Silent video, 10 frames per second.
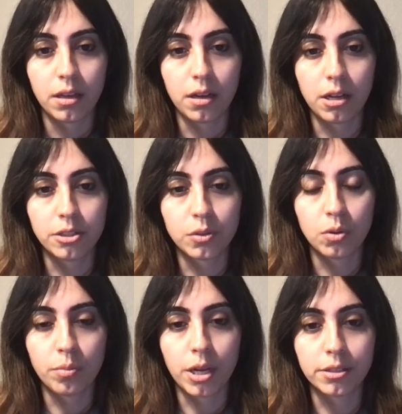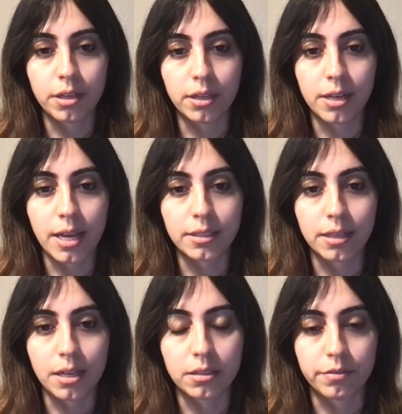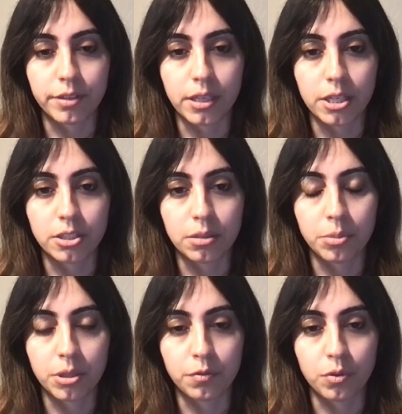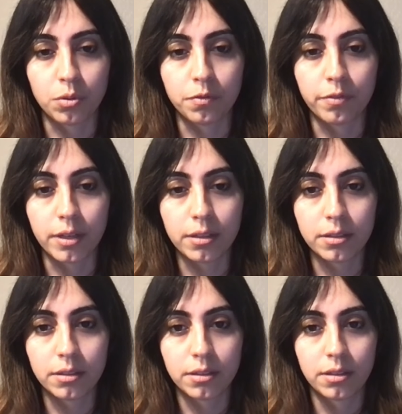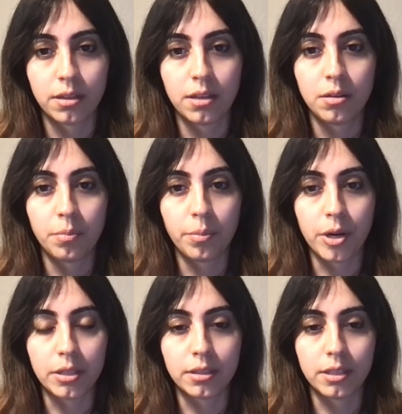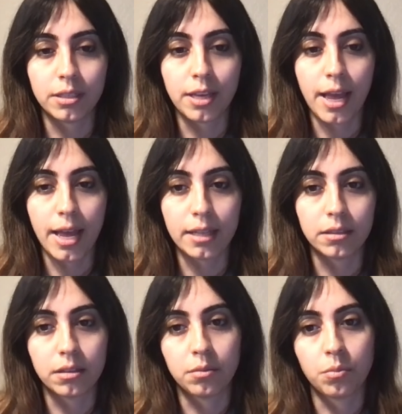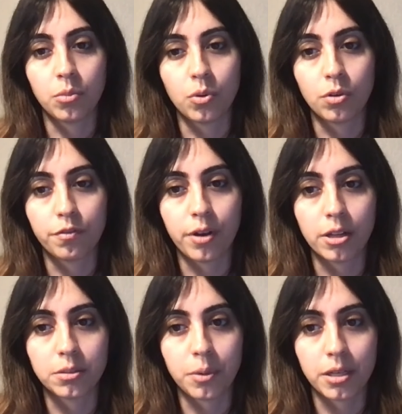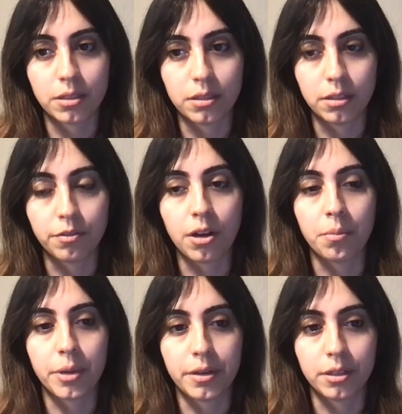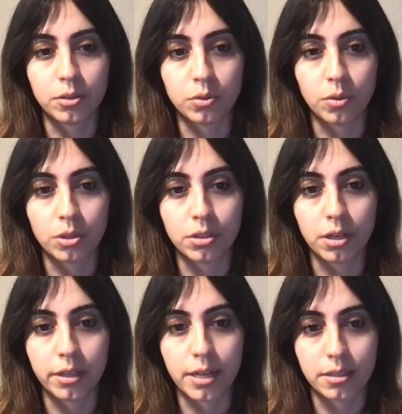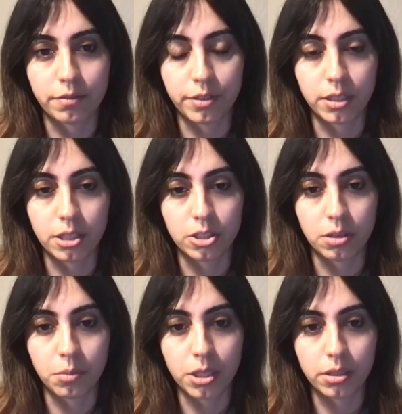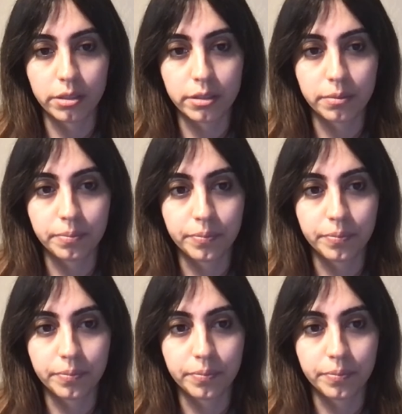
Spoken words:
Also, multi-class classification performed well, but it had more false positive comparing to ordinal classification models.